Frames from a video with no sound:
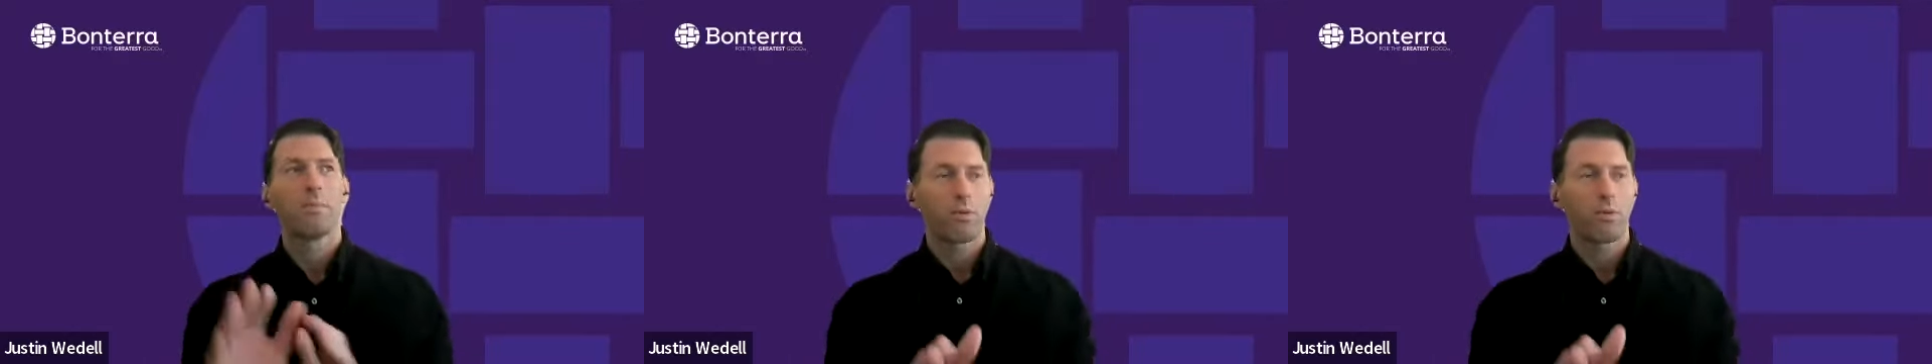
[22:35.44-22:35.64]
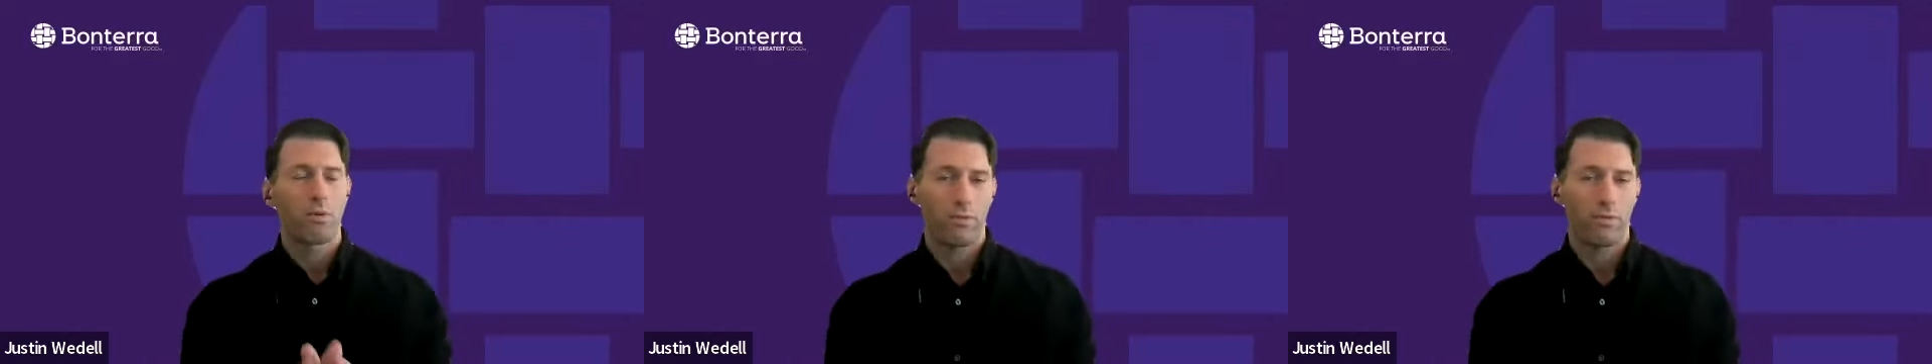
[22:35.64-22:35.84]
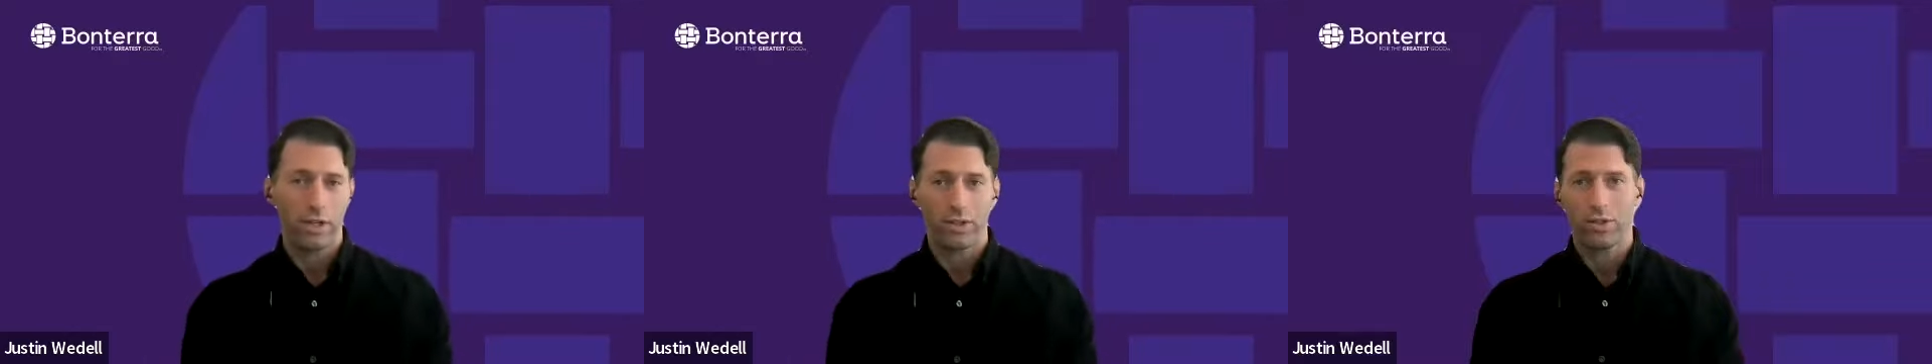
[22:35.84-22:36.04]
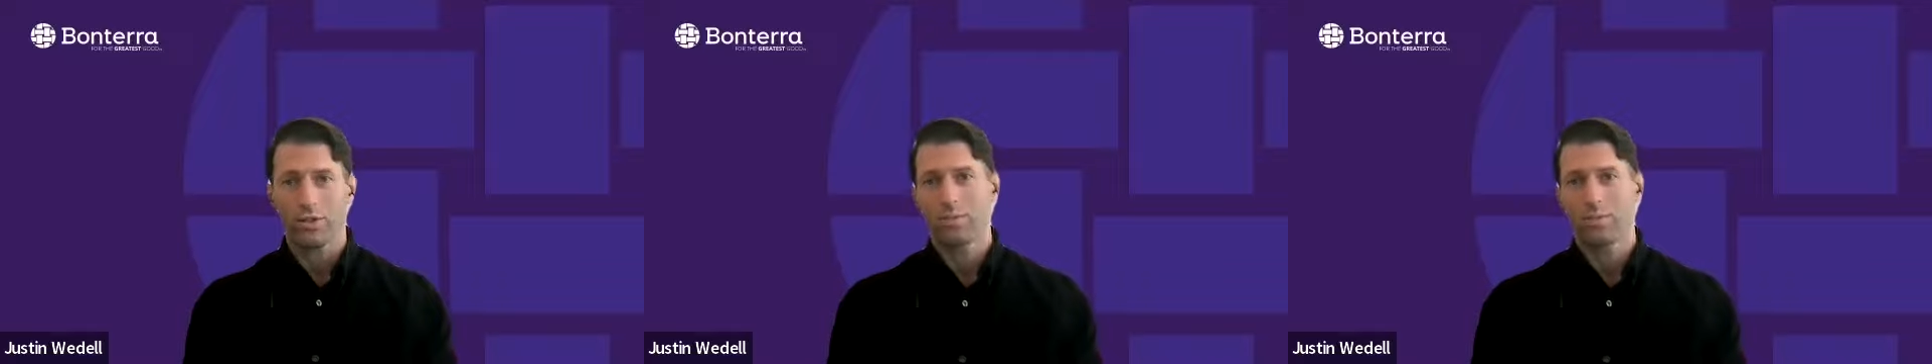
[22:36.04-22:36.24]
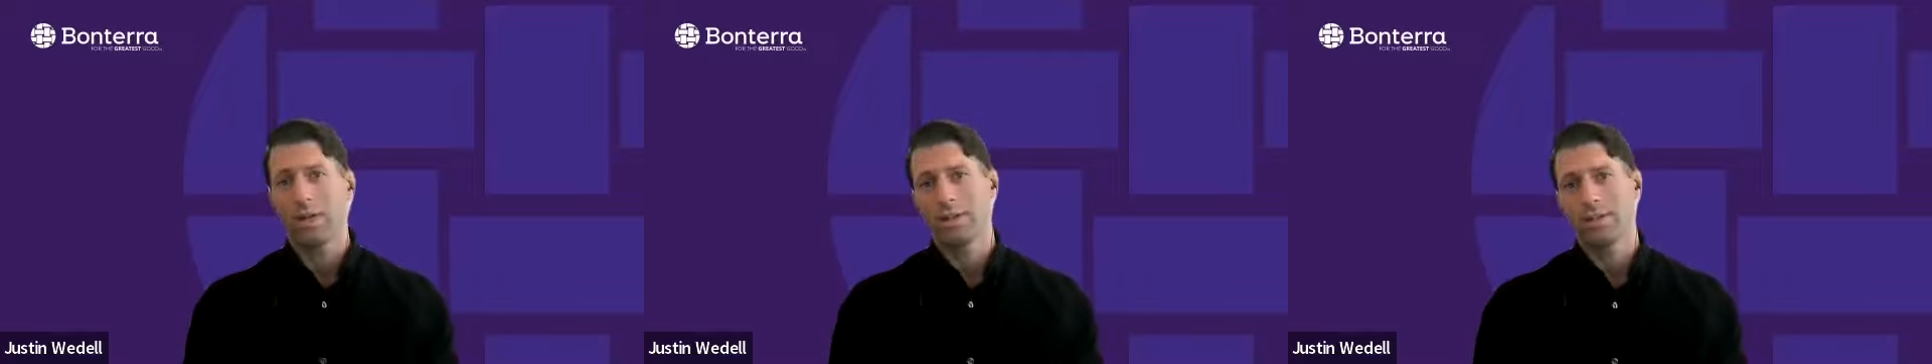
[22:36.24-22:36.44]
a couple of
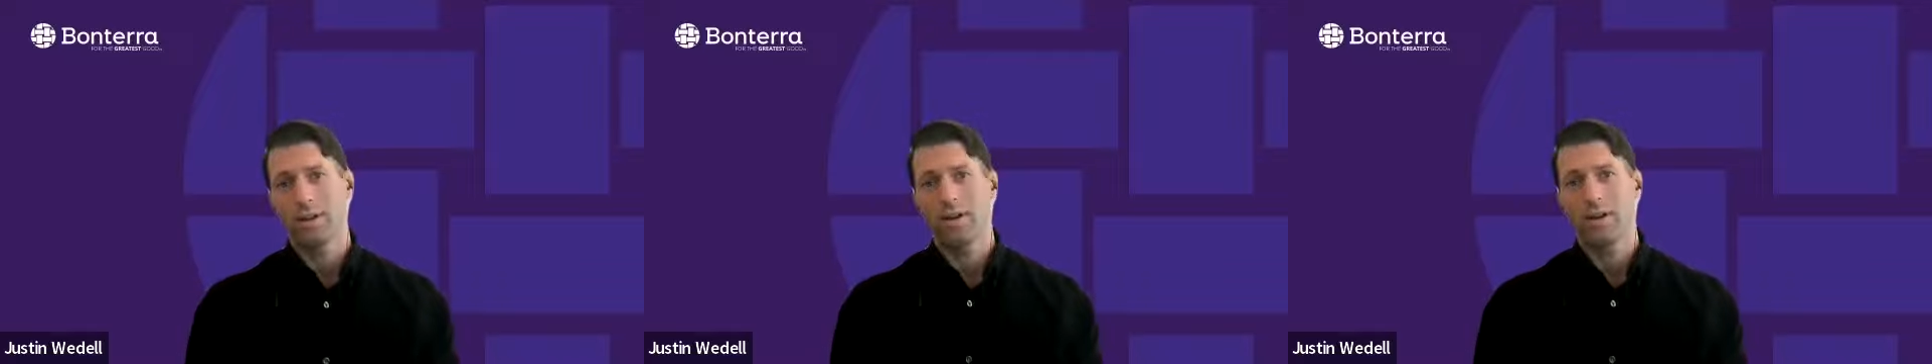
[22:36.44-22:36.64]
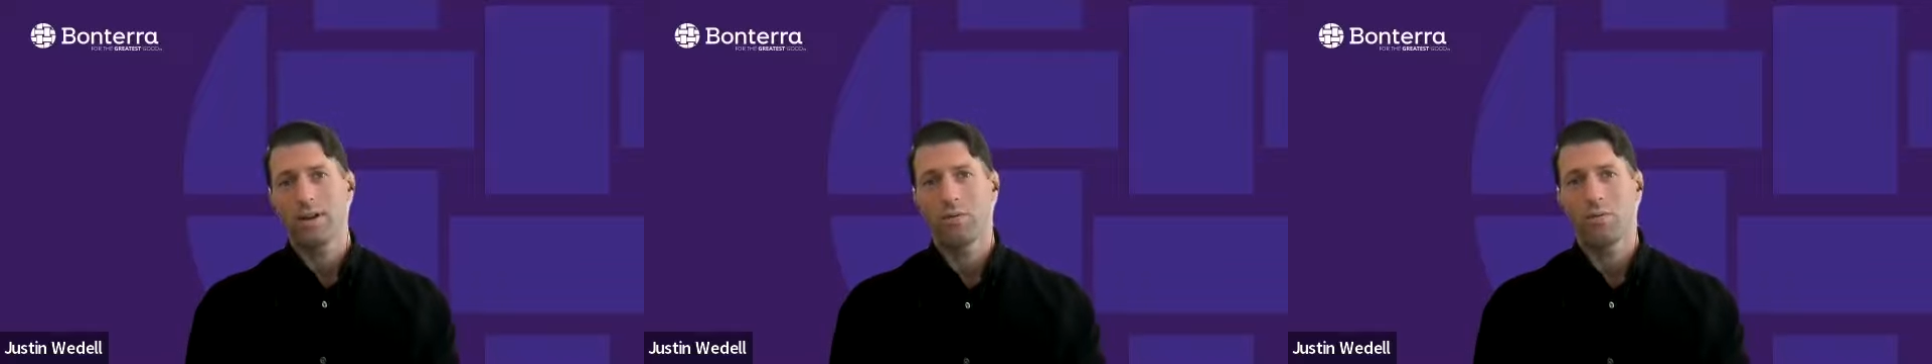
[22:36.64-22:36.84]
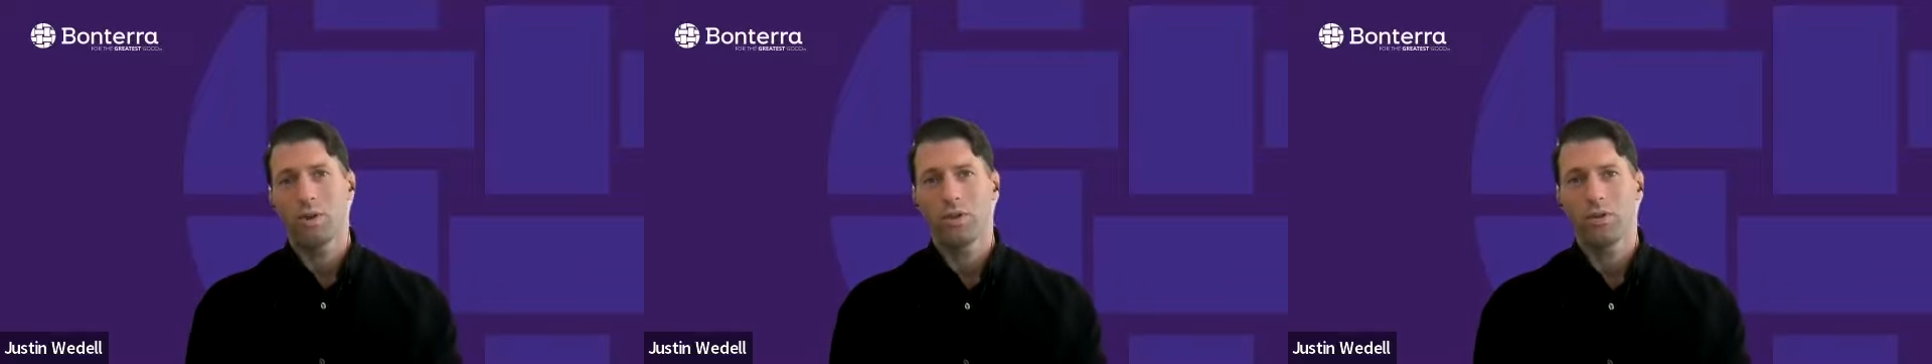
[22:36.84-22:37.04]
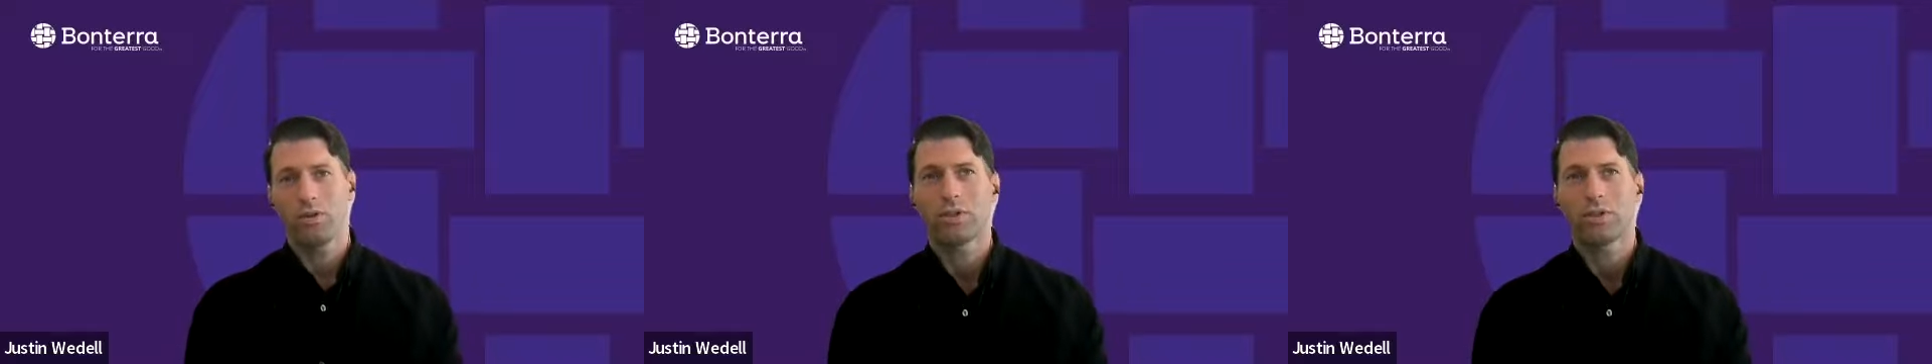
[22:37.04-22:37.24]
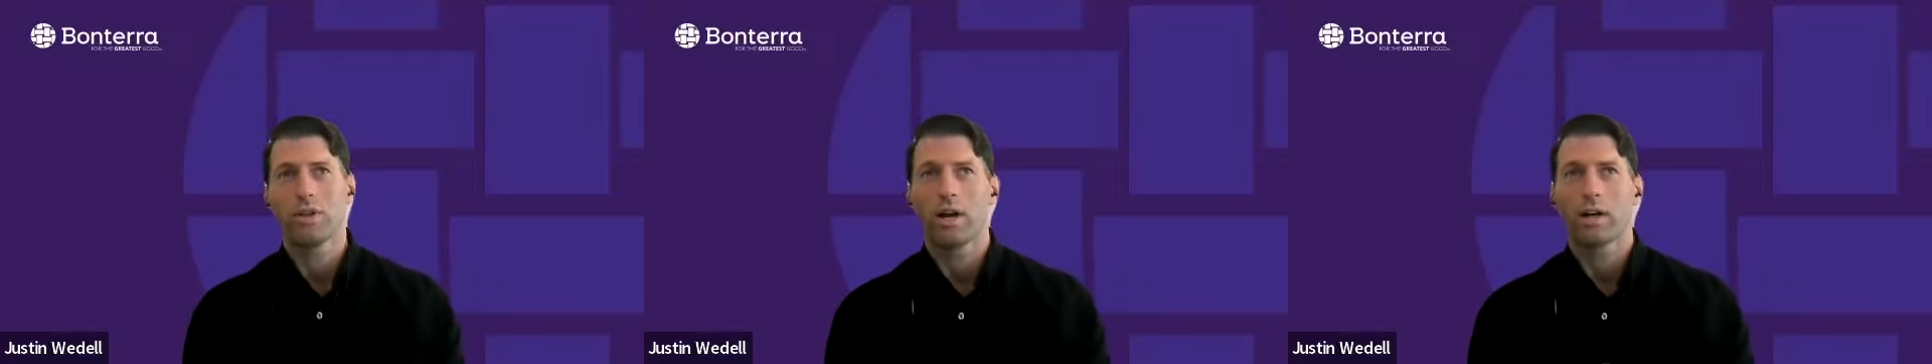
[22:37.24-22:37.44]
reflections based on what you
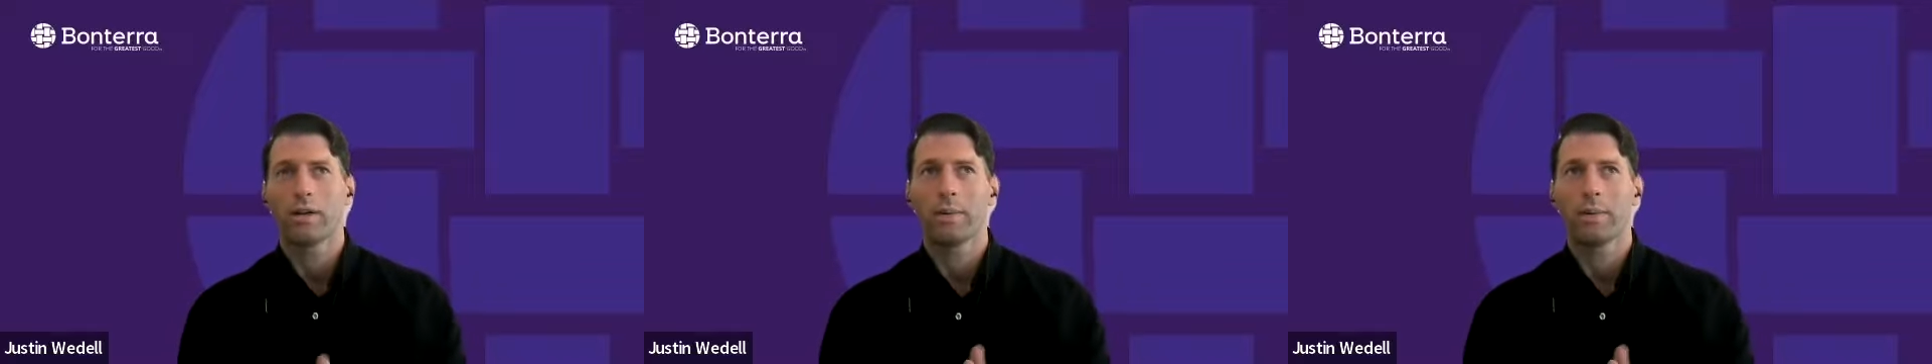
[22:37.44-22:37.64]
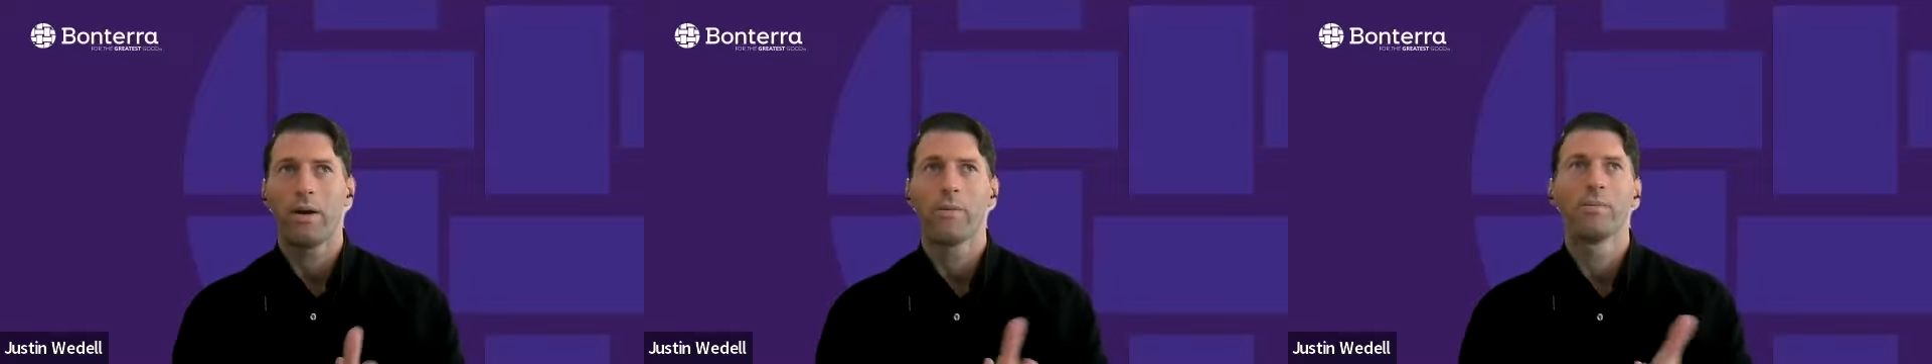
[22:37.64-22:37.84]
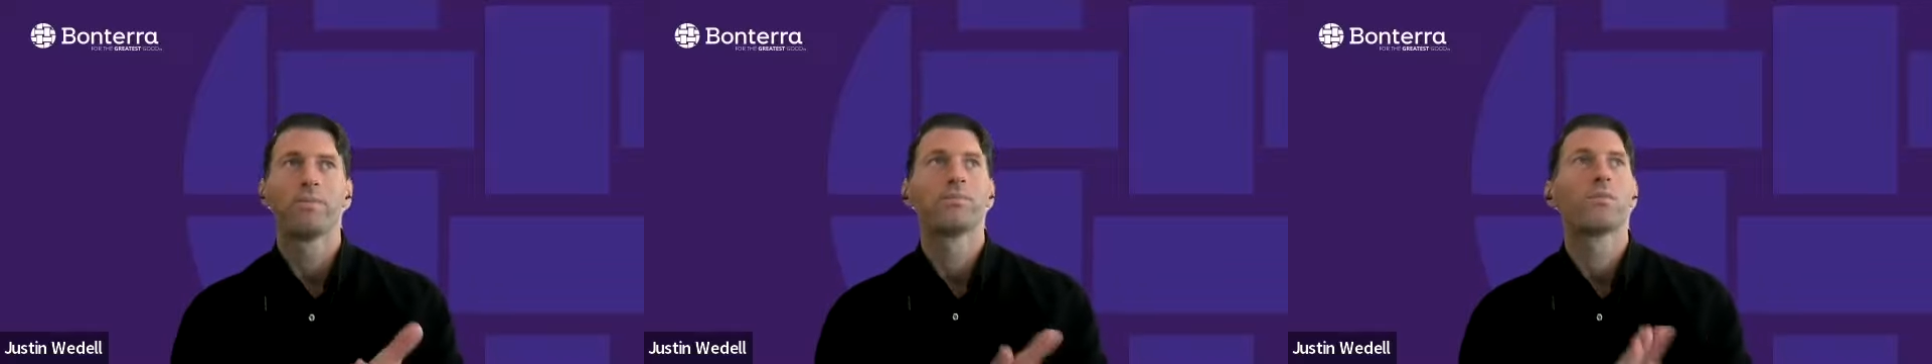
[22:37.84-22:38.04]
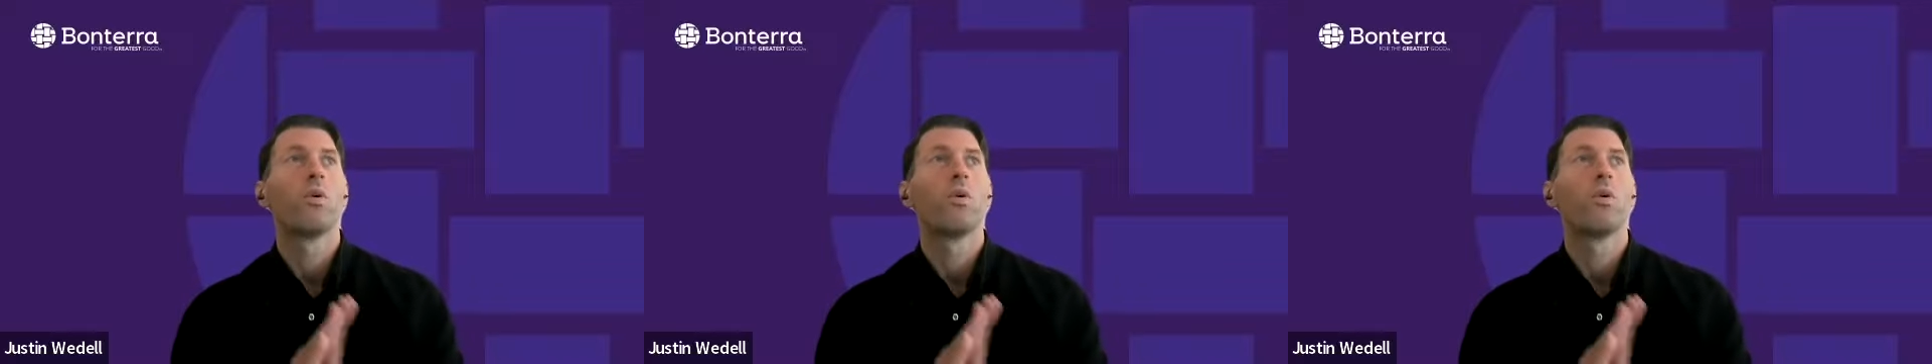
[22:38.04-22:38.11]
just talked about.